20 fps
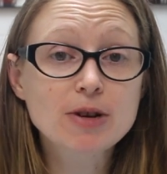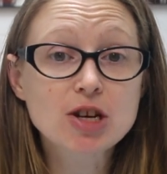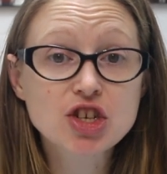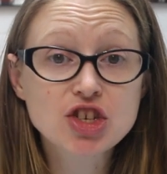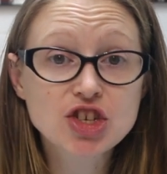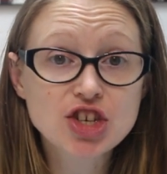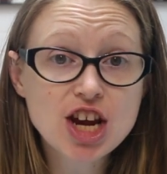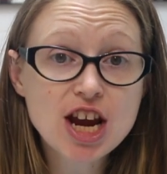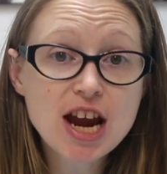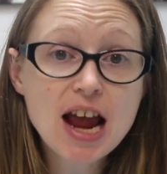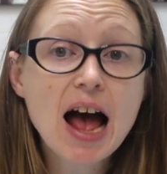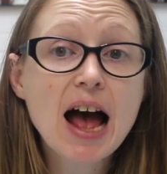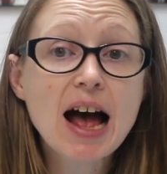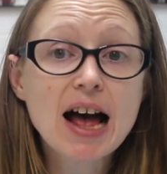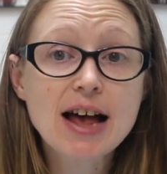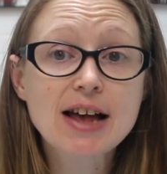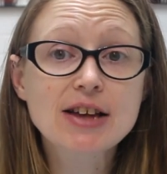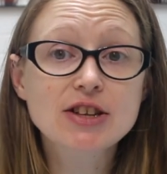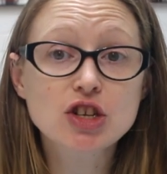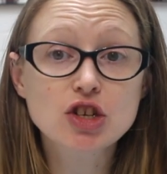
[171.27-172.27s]
But she
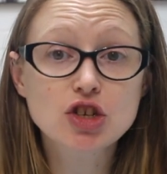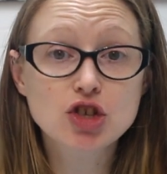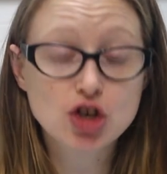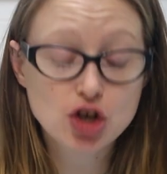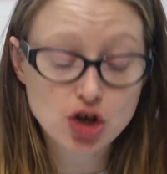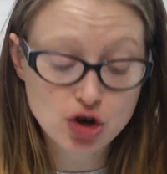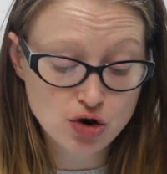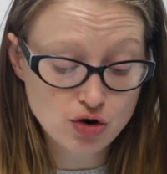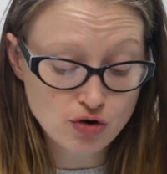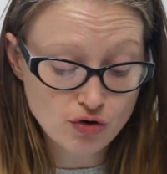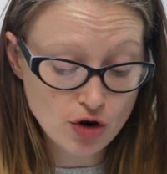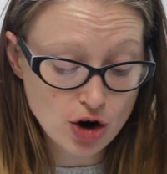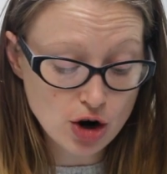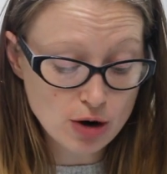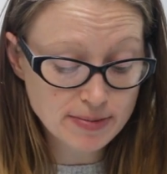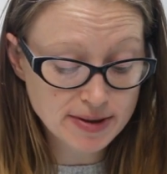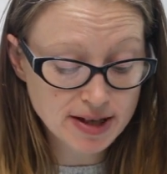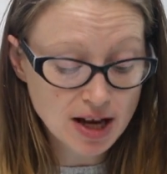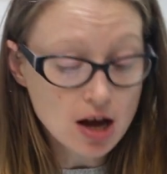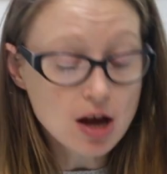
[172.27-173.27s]
has two
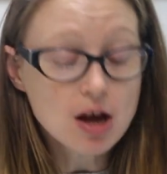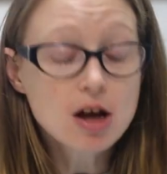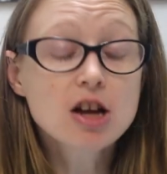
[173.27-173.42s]
groups.